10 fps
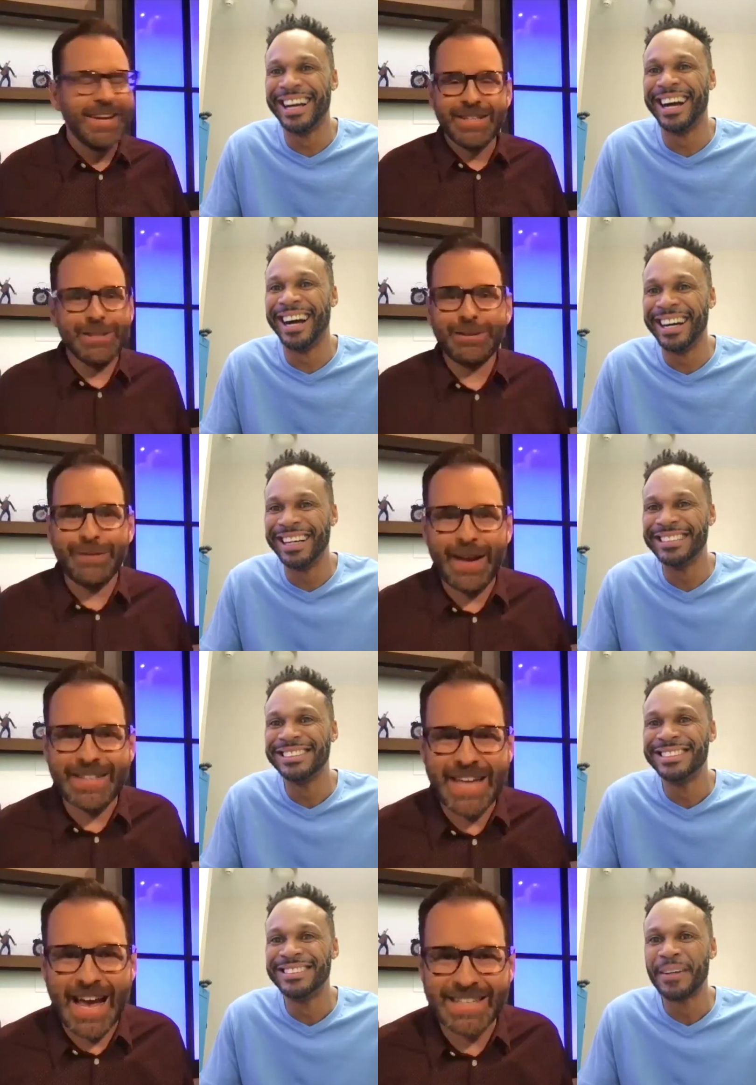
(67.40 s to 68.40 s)
Speaker 1: yeah. just
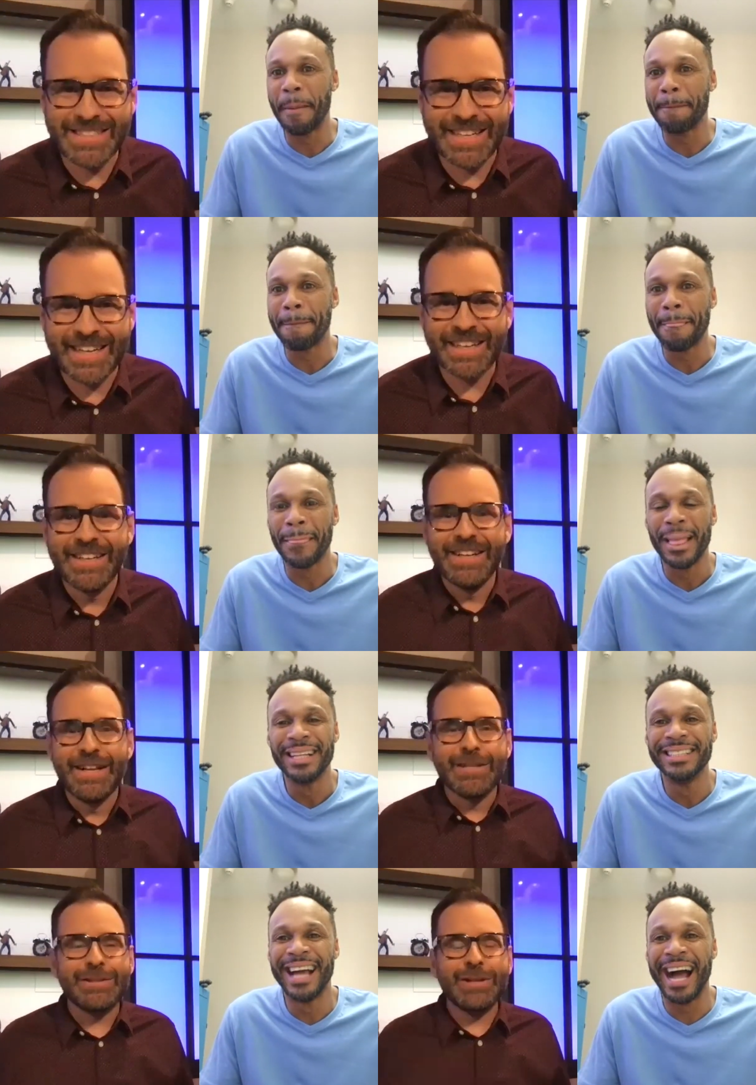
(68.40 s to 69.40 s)
fantastic.
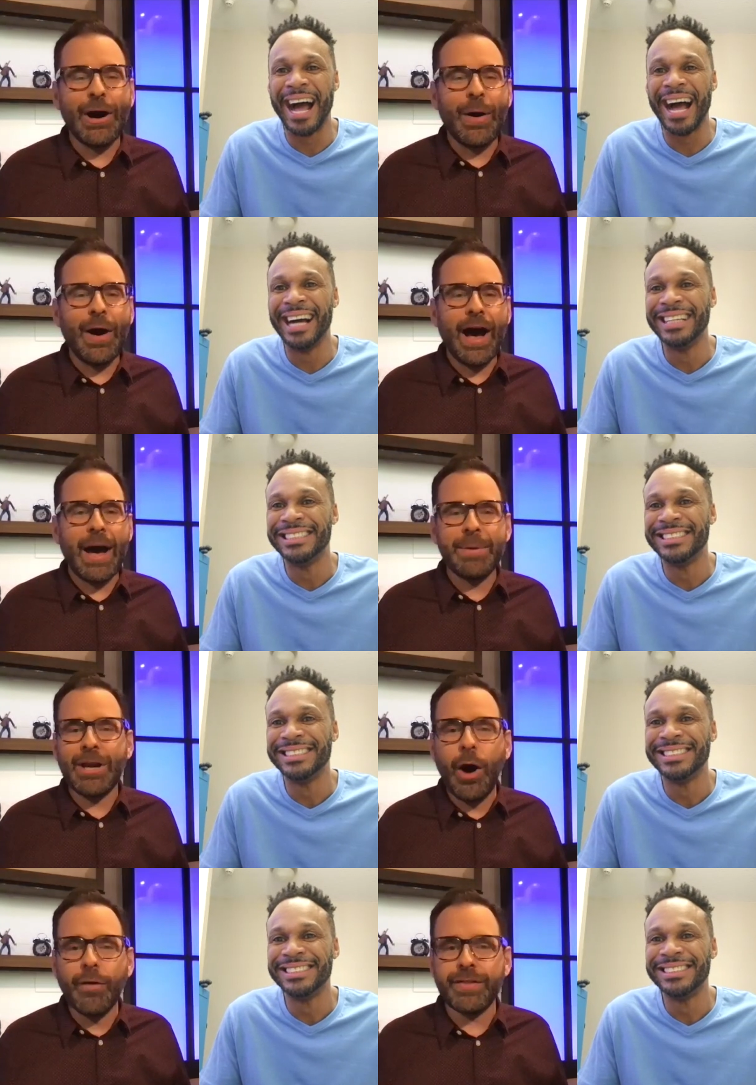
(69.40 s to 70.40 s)
Yeah. So, I
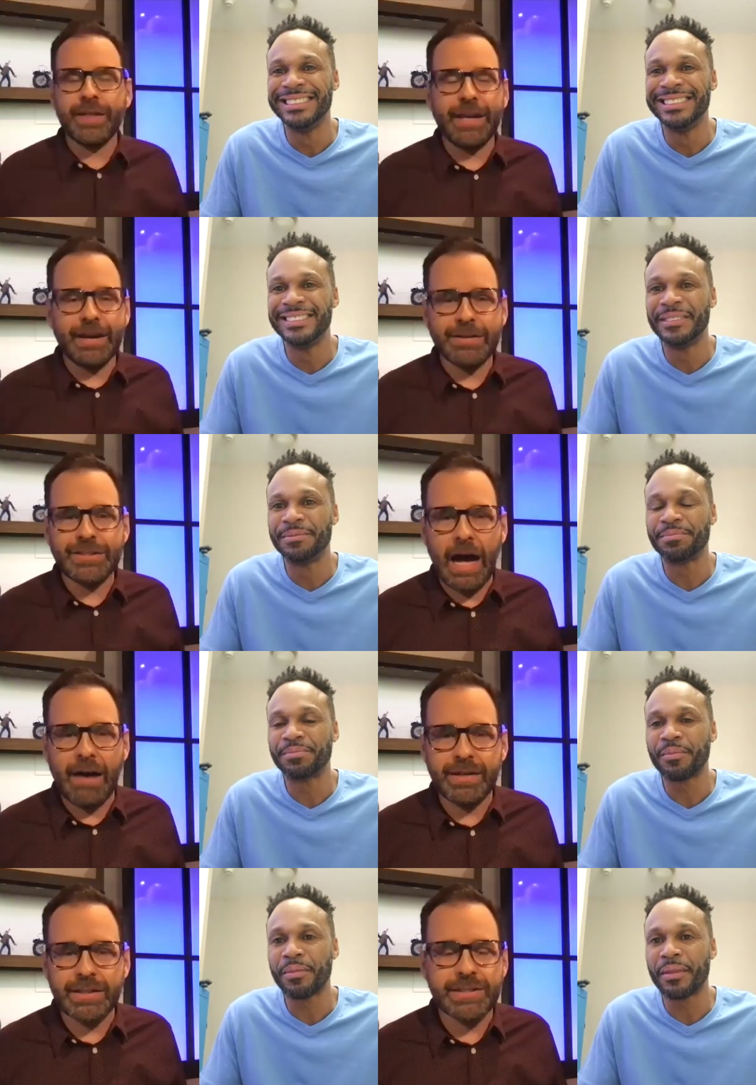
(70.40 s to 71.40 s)
mean, over the years,
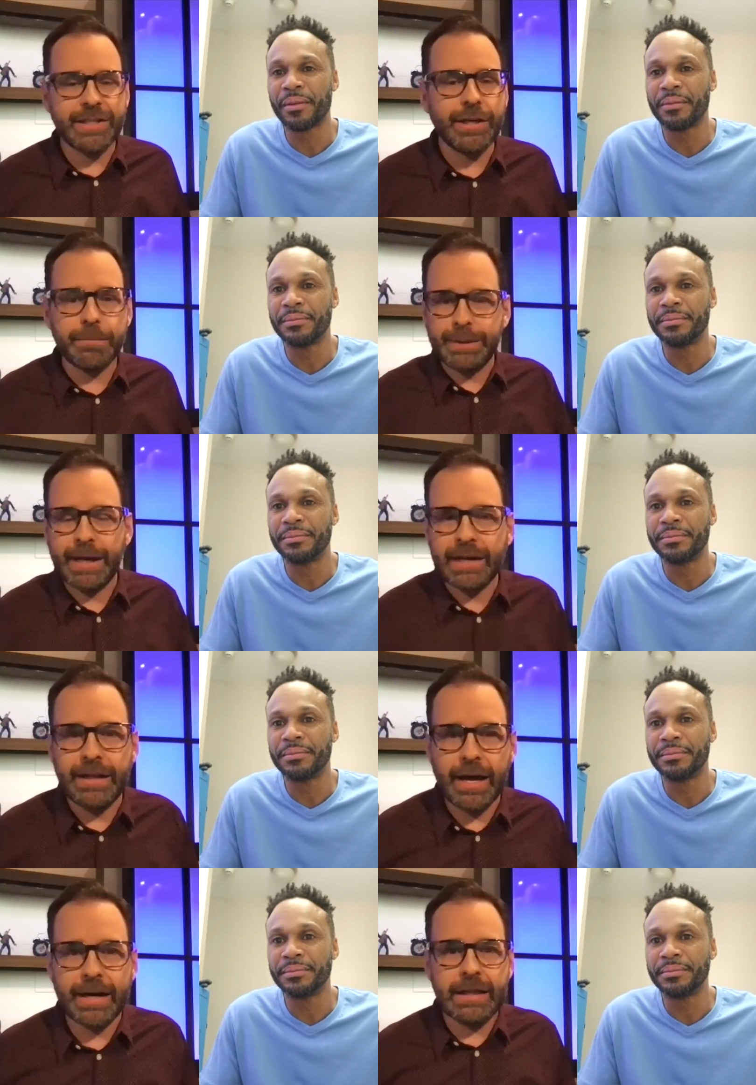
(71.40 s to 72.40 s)
obviously, you're playing a
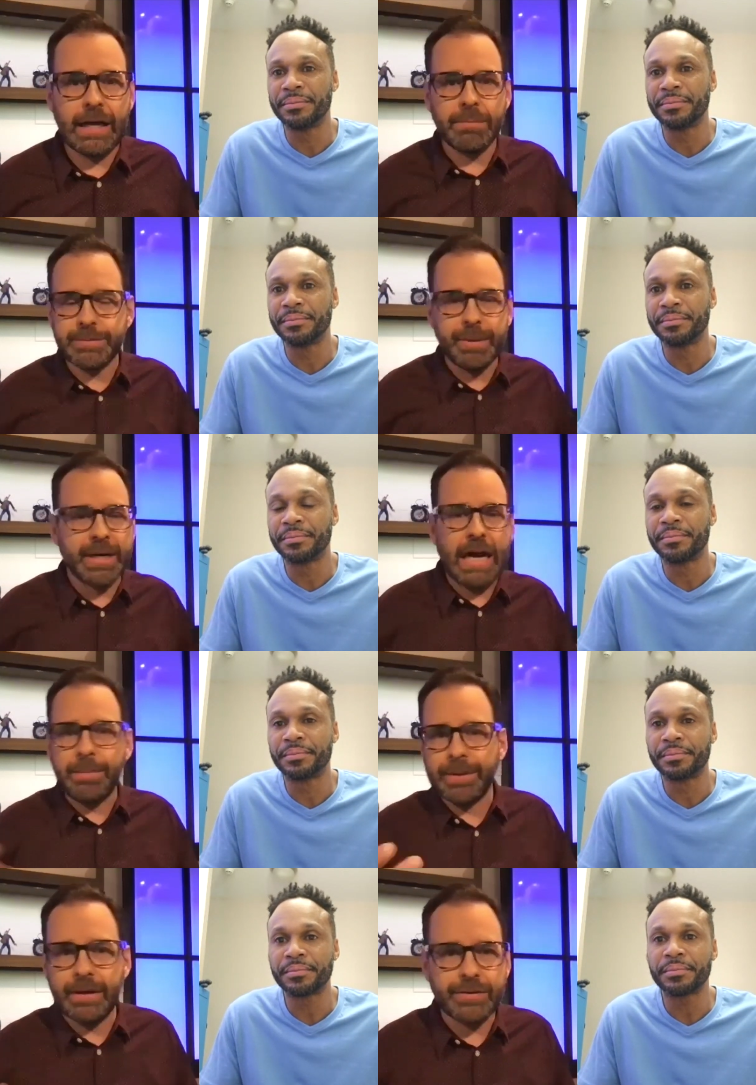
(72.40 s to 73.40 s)
lot of clubs, but a
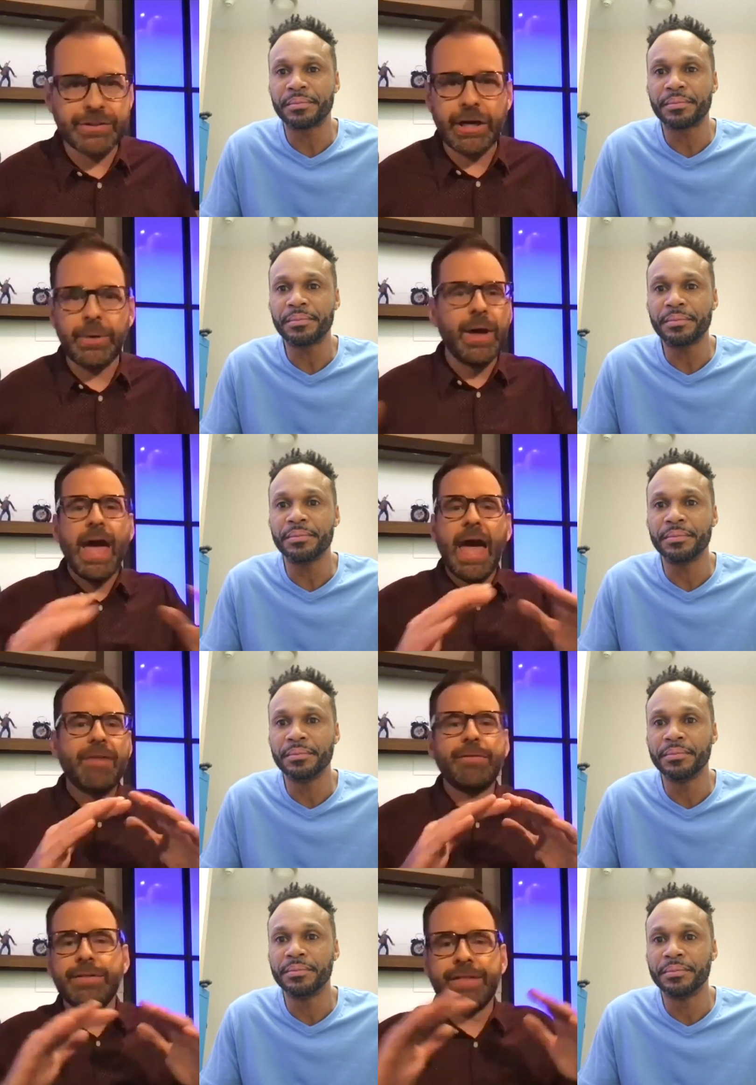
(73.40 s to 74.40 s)
couple years ago,
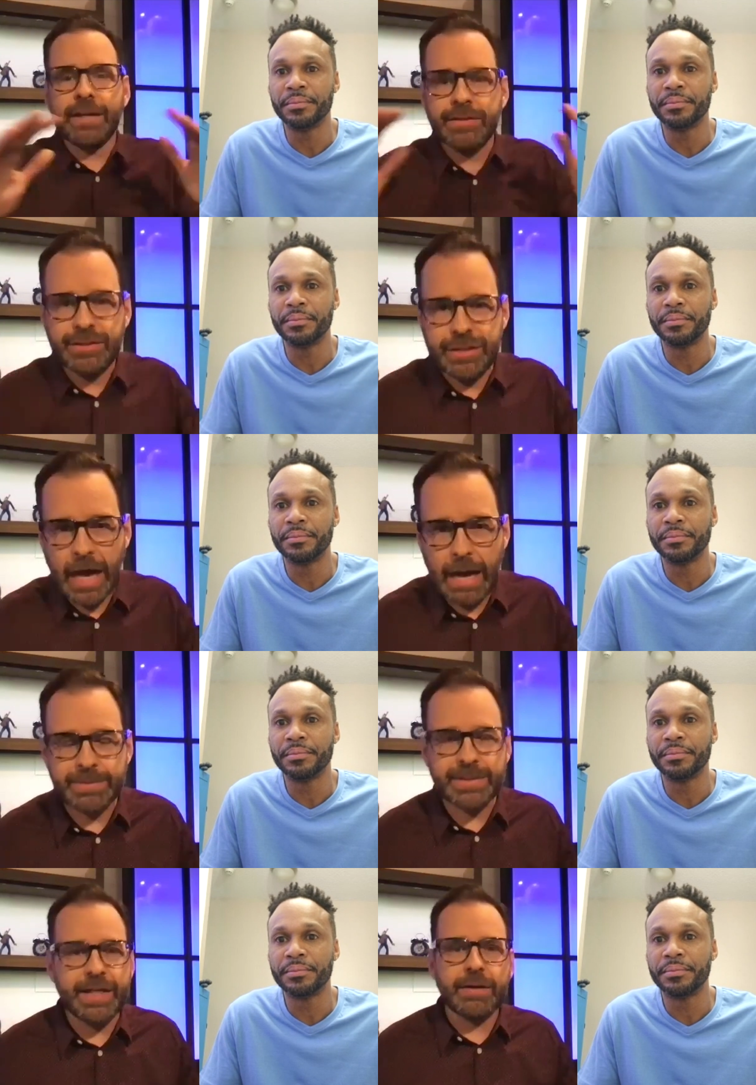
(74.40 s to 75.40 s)
everything
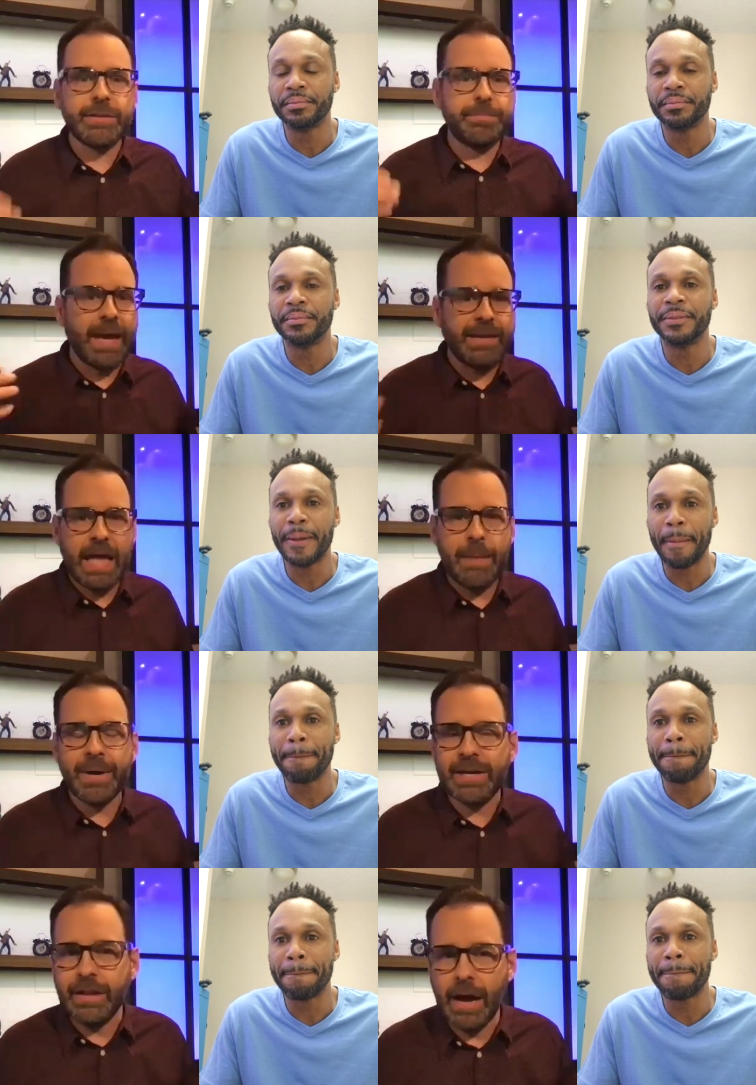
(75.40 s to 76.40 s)
stops. There's a
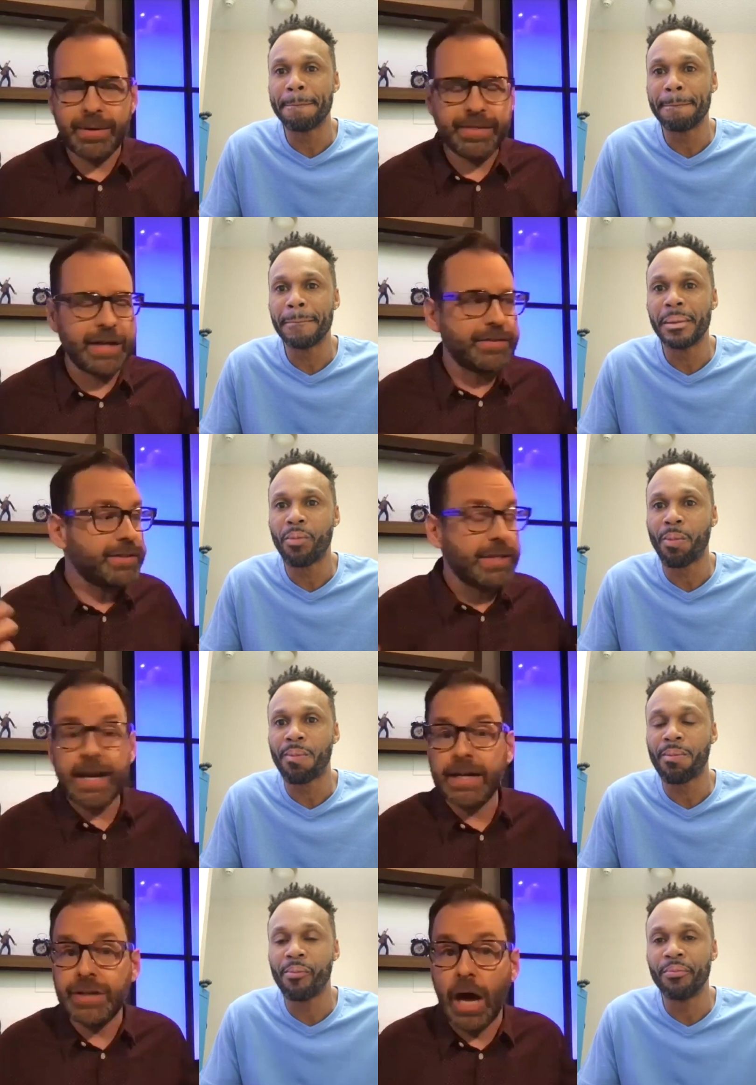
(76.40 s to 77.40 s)
pandemic. Along with that,
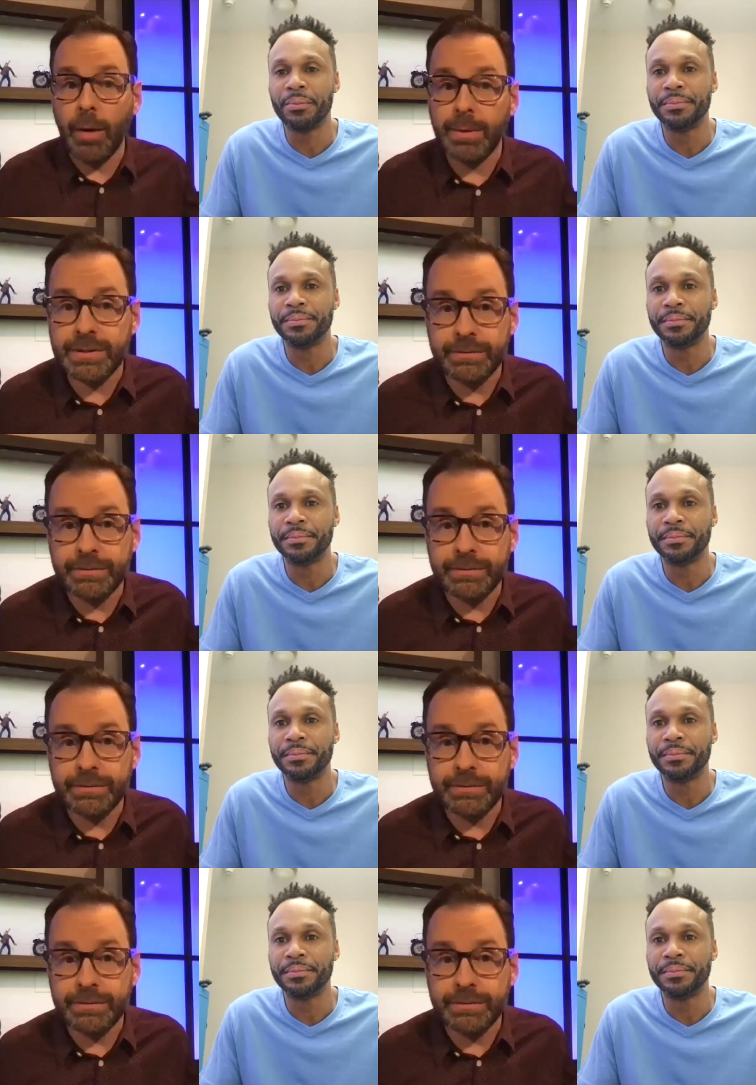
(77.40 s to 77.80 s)
society's always